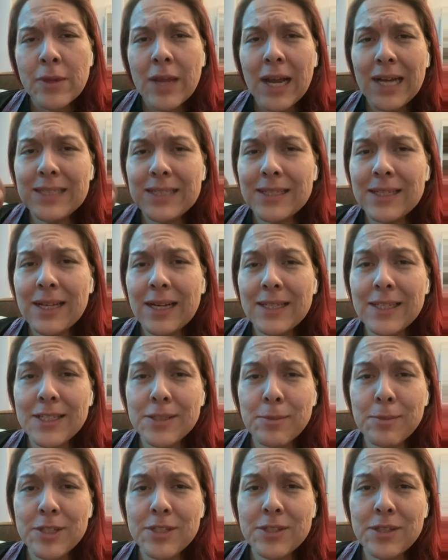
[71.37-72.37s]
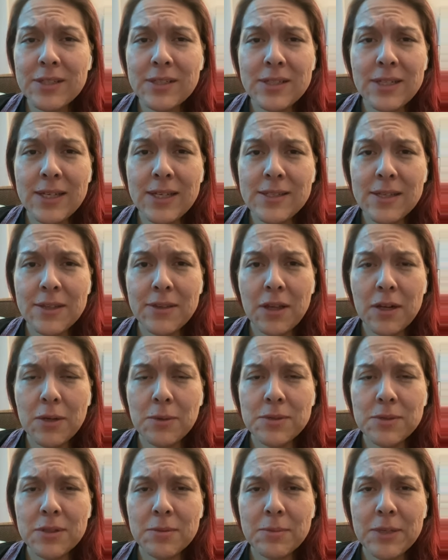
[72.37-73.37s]
I did not get as much done today as I thought I
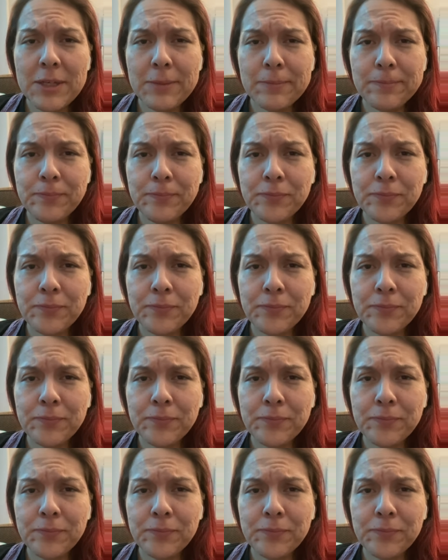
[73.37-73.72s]
was going to be.